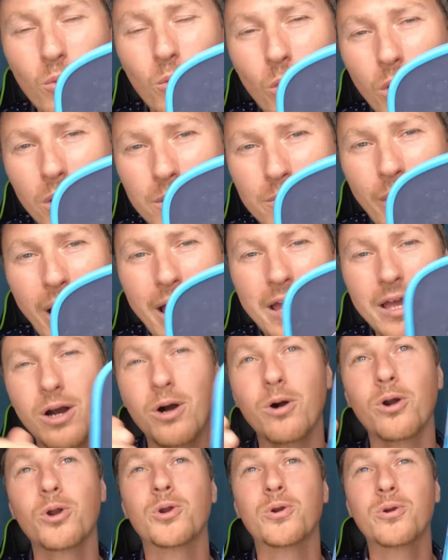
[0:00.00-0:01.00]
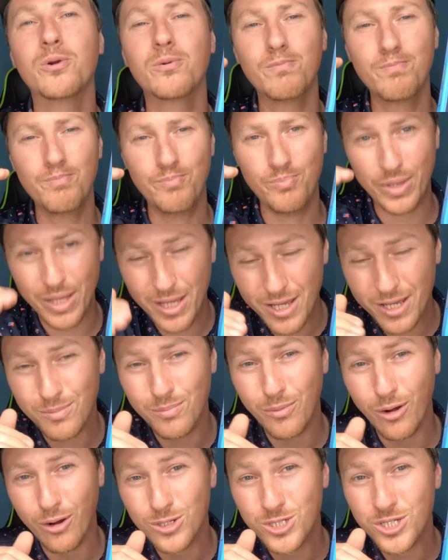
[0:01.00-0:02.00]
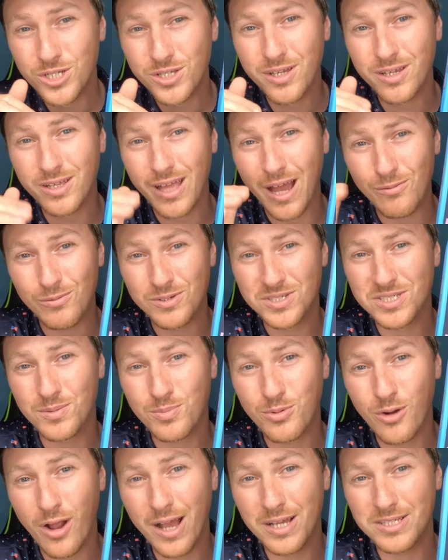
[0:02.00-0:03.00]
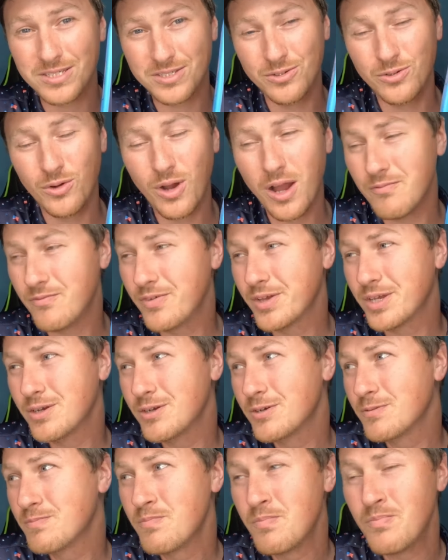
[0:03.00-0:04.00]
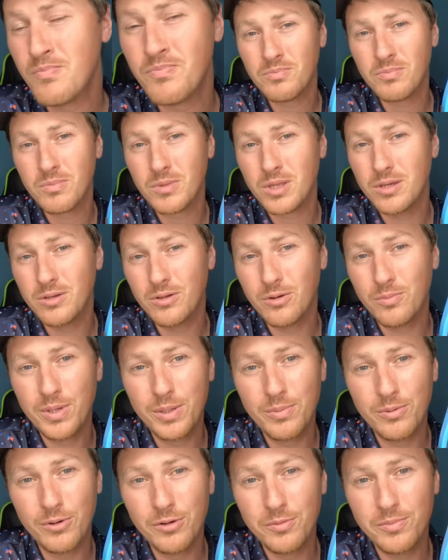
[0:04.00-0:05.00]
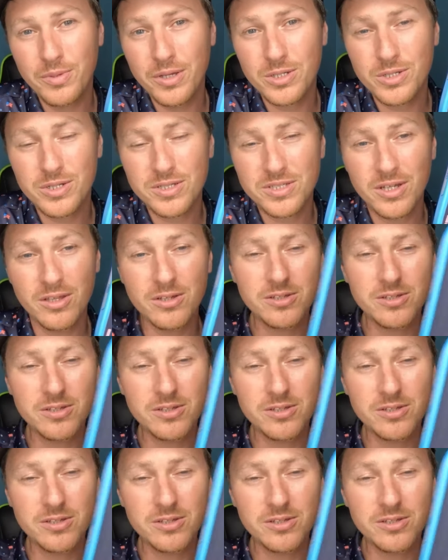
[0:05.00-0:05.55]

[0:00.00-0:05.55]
won by a big margin, and I was surprised. You know, I figured, you know, people would be interested in